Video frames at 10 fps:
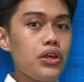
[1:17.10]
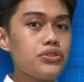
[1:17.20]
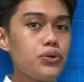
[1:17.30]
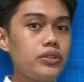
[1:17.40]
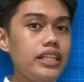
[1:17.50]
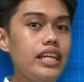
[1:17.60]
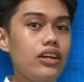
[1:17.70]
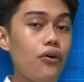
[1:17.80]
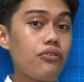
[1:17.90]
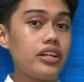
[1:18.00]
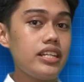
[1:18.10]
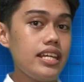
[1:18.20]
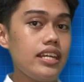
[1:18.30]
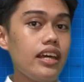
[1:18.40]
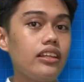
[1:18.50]
So d over
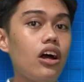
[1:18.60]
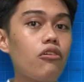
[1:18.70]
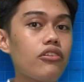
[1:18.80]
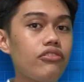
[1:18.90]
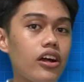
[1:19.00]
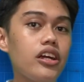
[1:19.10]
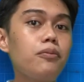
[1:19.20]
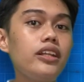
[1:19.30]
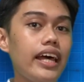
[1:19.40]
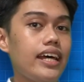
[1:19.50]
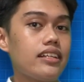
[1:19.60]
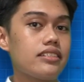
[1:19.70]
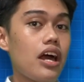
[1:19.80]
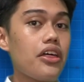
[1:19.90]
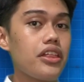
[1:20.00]
d and our variable
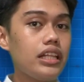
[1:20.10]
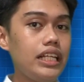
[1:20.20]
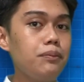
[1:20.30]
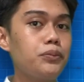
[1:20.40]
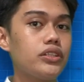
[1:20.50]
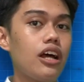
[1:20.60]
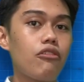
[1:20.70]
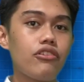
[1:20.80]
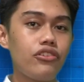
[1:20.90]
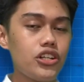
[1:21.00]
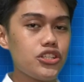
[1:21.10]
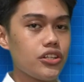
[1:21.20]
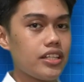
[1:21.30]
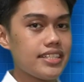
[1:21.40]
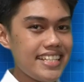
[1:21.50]
x, then input our
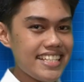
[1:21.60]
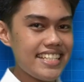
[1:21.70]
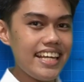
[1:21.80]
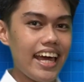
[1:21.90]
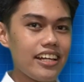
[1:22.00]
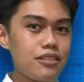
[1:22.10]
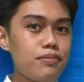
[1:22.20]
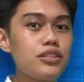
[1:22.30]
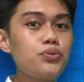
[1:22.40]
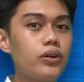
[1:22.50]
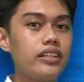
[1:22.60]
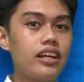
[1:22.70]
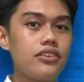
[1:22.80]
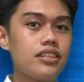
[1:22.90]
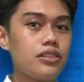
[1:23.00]
function 60x plus
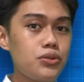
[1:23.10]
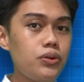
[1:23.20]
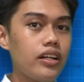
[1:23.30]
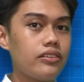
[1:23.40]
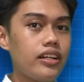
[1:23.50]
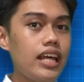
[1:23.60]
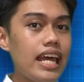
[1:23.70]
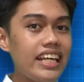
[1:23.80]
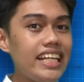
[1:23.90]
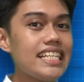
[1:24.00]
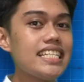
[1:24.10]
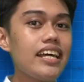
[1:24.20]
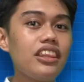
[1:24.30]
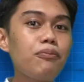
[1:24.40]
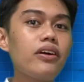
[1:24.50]
1,200
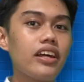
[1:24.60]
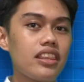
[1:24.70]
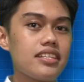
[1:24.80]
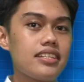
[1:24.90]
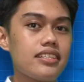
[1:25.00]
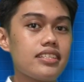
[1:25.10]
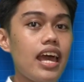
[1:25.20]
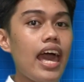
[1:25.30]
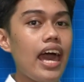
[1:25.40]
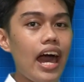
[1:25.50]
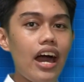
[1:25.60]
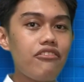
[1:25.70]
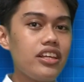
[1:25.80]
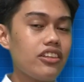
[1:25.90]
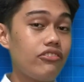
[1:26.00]
inside the parentheses,
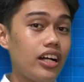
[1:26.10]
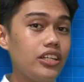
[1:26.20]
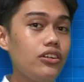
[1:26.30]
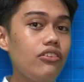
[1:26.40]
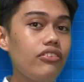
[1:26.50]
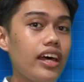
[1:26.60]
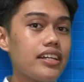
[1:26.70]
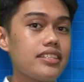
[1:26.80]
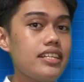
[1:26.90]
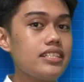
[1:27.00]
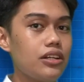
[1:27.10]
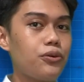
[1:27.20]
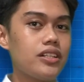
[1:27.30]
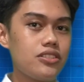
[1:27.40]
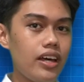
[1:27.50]
having the value of x is
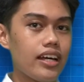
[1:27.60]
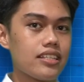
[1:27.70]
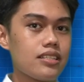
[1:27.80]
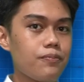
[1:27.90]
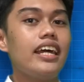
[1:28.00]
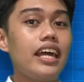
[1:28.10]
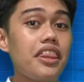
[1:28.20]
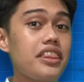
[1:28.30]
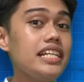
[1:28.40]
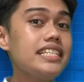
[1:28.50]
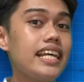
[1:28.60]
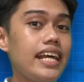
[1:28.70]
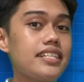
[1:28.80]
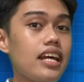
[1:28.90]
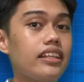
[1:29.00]
equal to x. In this
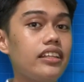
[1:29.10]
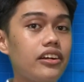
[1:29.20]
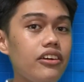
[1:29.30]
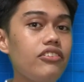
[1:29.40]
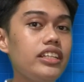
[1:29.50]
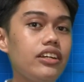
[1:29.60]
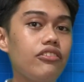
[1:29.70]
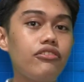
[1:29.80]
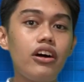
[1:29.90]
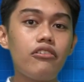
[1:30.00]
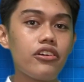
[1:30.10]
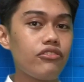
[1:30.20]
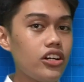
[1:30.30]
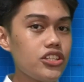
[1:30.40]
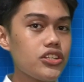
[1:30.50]
case, the derivative of our
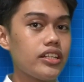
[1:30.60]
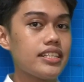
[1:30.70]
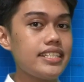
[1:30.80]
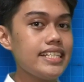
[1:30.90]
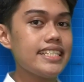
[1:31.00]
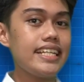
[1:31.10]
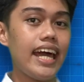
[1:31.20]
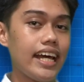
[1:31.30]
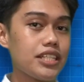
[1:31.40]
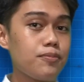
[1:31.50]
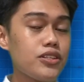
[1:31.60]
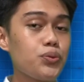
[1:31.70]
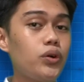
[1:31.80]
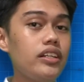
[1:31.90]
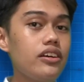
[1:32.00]
function 60x
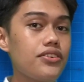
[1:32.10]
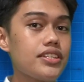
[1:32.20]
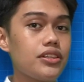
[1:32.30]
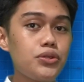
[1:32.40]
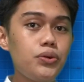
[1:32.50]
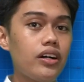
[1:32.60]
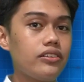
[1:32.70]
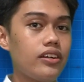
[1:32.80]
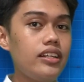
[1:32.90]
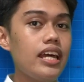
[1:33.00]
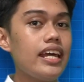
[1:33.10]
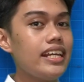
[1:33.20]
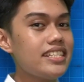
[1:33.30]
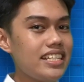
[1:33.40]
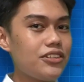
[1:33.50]
plus 1,200
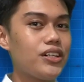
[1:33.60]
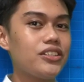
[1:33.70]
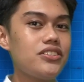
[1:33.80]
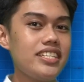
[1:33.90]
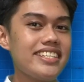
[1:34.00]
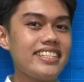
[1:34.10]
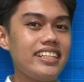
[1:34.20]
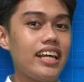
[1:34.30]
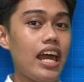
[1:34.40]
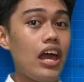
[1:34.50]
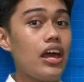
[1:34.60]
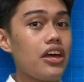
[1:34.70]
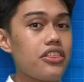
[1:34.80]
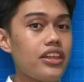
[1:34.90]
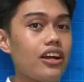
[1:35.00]
is equal to 60.
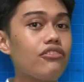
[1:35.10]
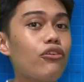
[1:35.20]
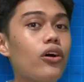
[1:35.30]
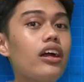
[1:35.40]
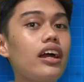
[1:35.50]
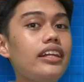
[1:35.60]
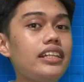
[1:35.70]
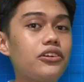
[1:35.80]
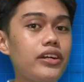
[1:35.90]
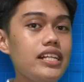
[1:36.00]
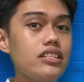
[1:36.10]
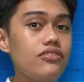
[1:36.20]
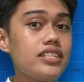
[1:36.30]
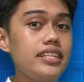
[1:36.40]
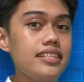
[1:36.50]
Therefore, an increase
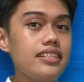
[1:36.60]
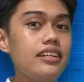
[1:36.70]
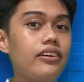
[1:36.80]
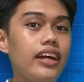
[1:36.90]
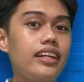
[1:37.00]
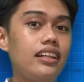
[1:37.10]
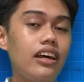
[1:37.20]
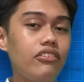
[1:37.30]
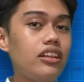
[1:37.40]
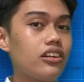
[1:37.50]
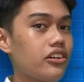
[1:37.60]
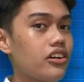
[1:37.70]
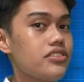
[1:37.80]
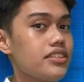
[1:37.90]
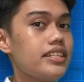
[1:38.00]
of 60 grade 11
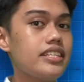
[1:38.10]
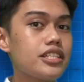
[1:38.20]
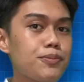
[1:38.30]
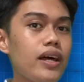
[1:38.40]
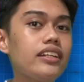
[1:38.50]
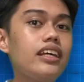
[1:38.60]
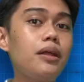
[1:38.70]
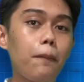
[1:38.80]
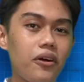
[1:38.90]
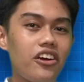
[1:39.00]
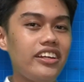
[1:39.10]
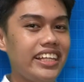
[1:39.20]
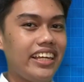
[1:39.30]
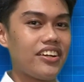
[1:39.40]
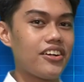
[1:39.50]
learners are expected per year.